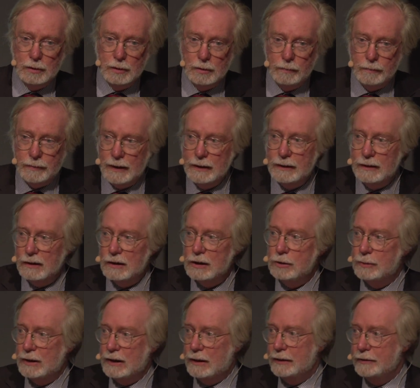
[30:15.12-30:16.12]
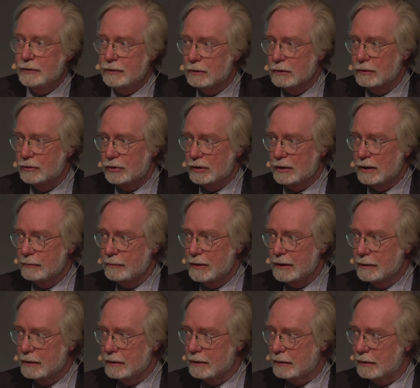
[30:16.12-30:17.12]
And by global ideology, I mean
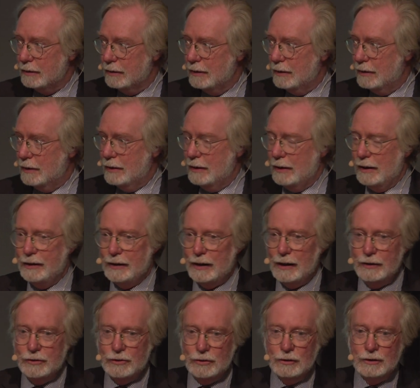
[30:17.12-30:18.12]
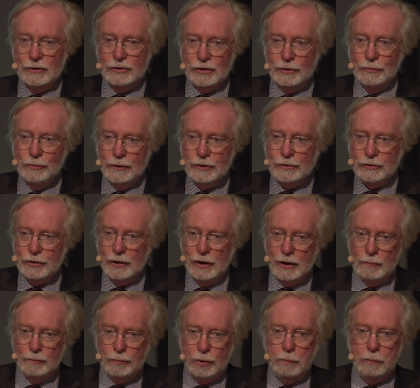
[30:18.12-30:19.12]
a, uh, an ideology which
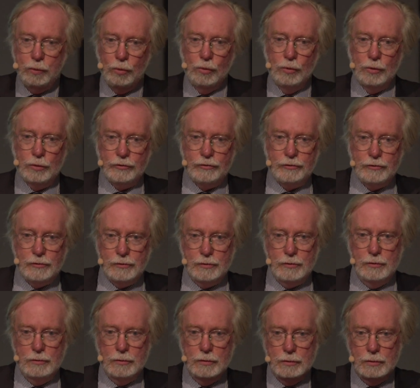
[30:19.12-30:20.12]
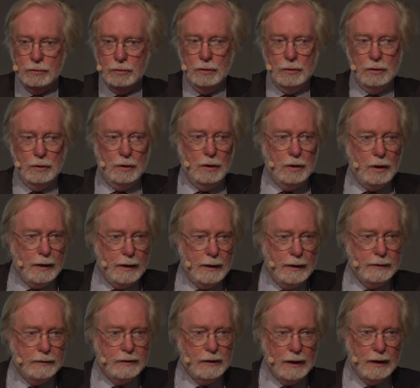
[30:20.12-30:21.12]
purports to,
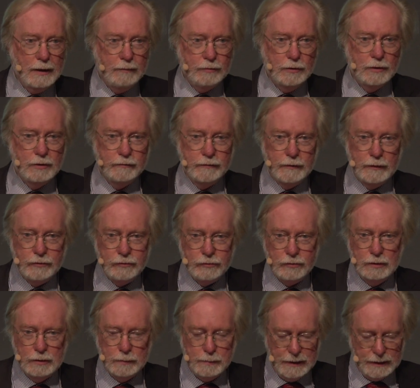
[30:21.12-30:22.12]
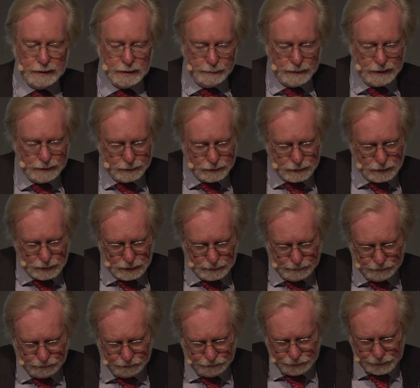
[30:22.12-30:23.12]
uh, to have universal applicability.
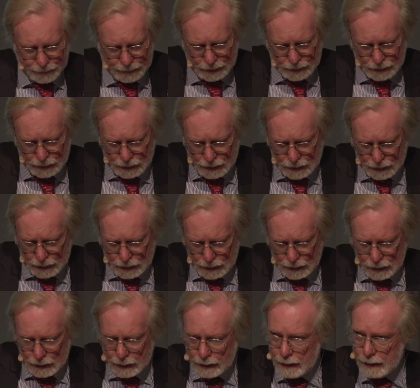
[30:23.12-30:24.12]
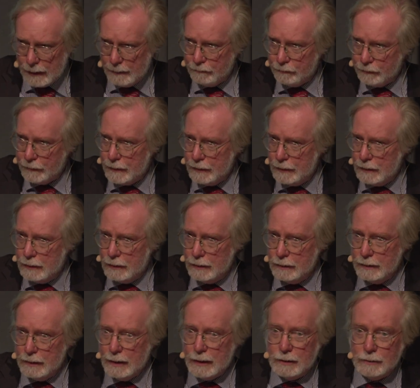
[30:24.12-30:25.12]
Um,
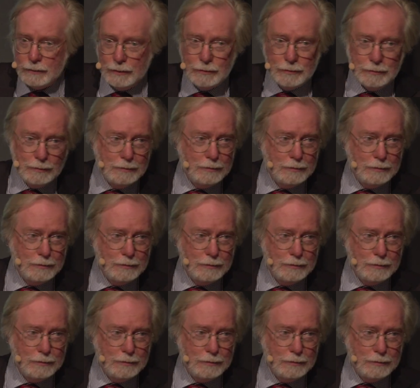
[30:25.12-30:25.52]
now, uh,